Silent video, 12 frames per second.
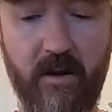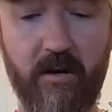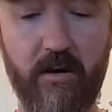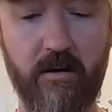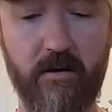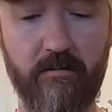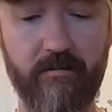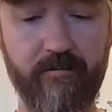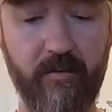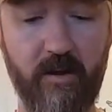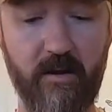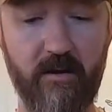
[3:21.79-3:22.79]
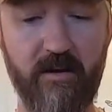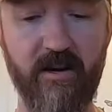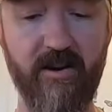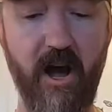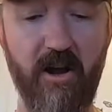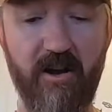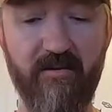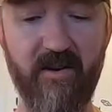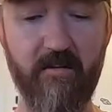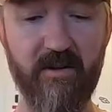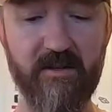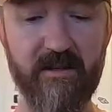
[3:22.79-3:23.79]
knockoff. Yeah, knockoff
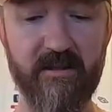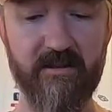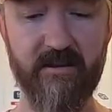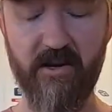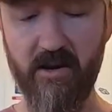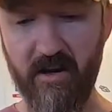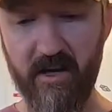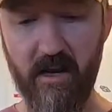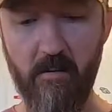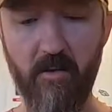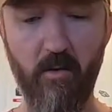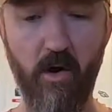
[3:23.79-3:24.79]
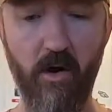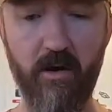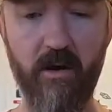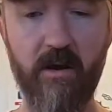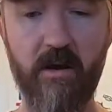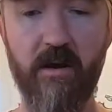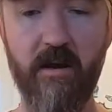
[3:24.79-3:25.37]
APCs. So you can get them to work,